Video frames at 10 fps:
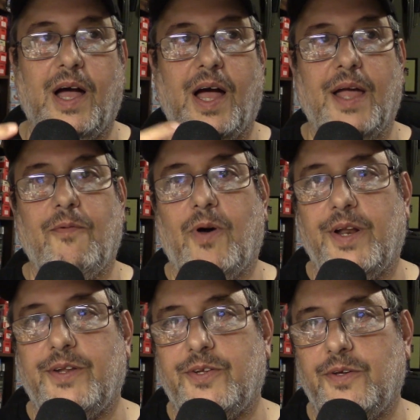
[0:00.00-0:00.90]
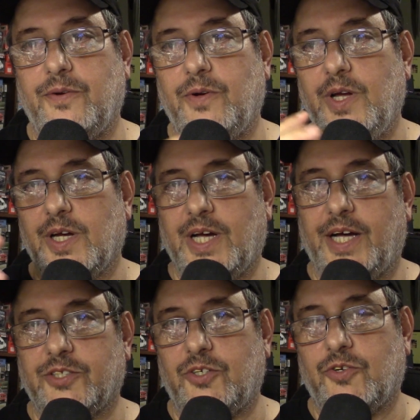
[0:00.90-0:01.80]
I wanted to
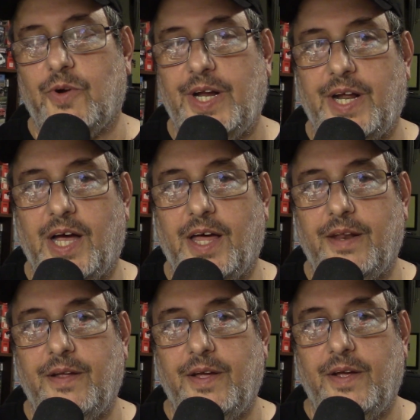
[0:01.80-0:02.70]
concentrate on,